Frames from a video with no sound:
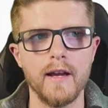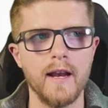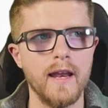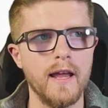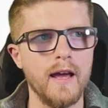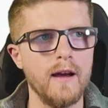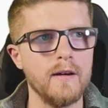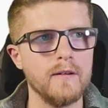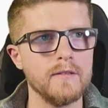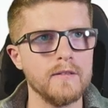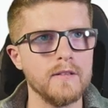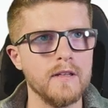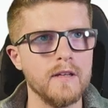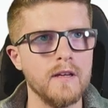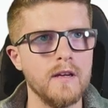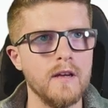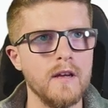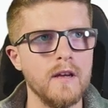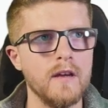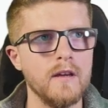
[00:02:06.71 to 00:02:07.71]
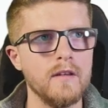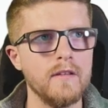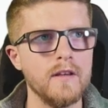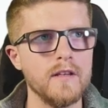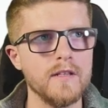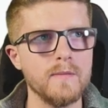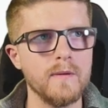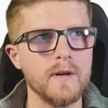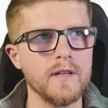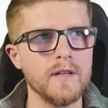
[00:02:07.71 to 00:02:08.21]
Cloud.
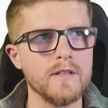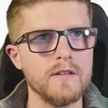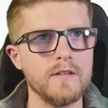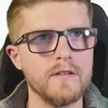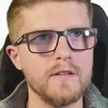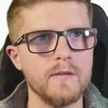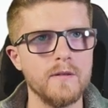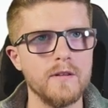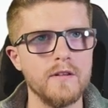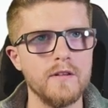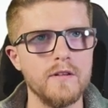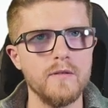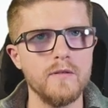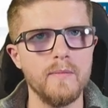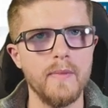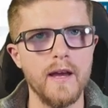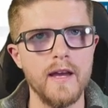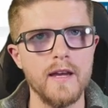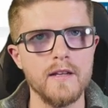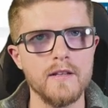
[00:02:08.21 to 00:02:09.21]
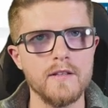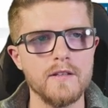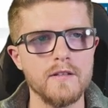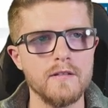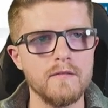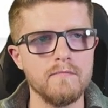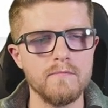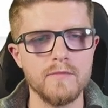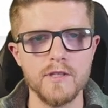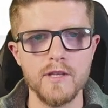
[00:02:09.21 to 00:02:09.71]
This brings you to a new
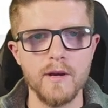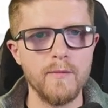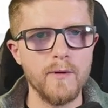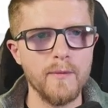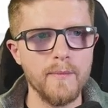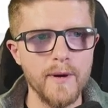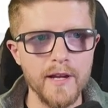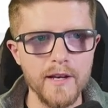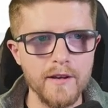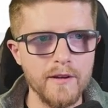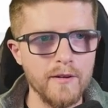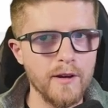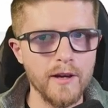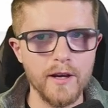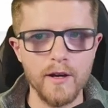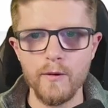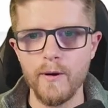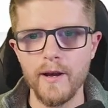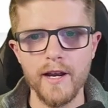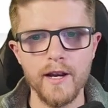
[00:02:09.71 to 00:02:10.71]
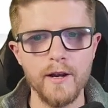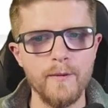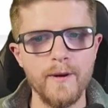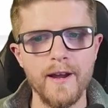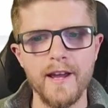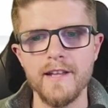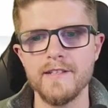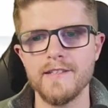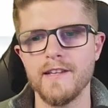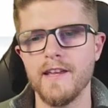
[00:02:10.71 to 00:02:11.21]
page. Someone might know a quicker
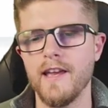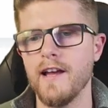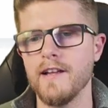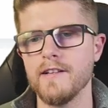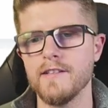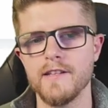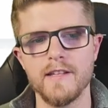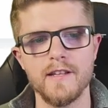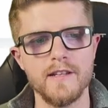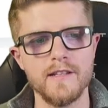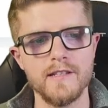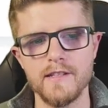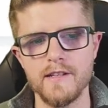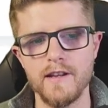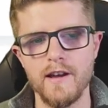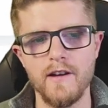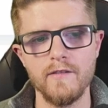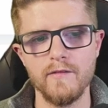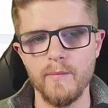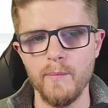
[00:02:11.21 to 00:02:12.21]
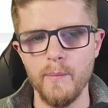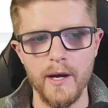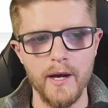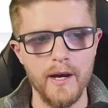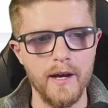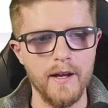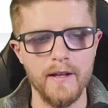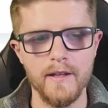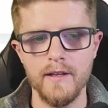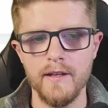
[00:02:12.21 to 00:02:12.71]
way to get to this stuff,
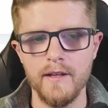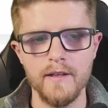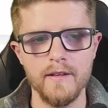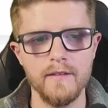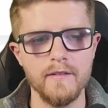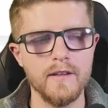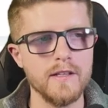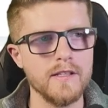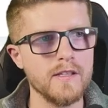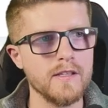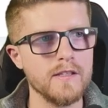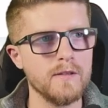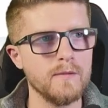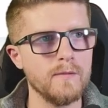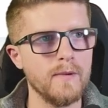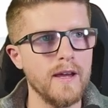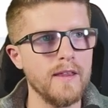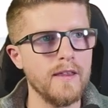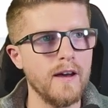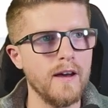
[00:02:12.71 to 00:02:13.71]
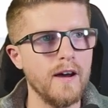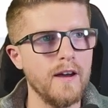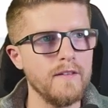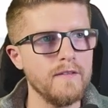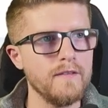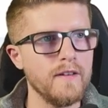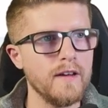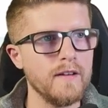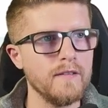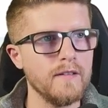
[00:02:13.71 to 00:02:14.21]
but this is the way that I
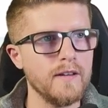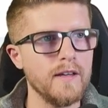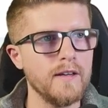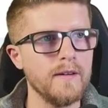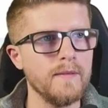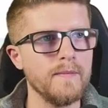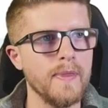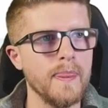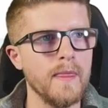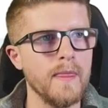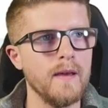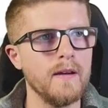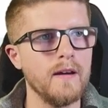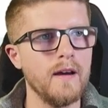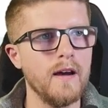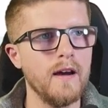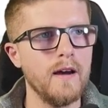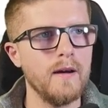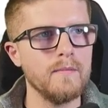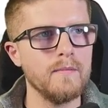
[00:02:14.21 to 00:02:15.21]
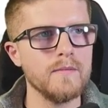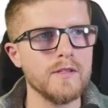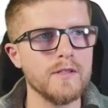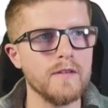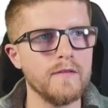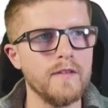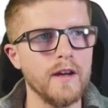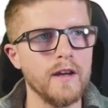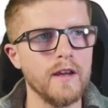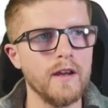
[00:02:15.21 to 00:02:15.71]
found it. So
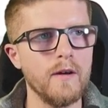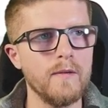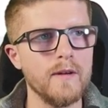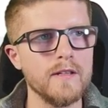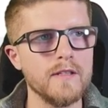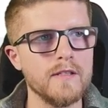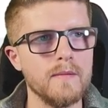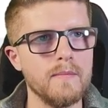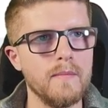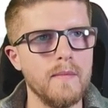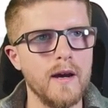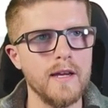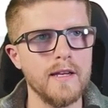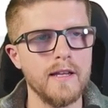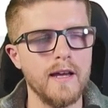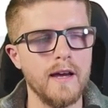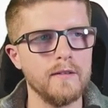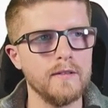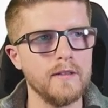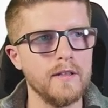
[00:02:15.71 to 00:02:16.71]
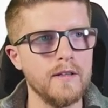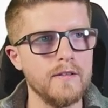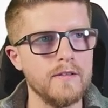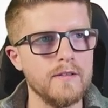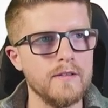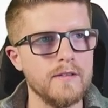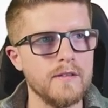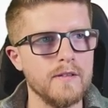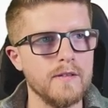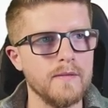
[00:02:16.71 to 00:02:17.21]
if I go into my
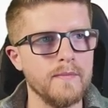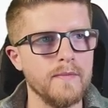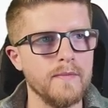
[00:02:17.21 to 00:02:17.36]
downloads,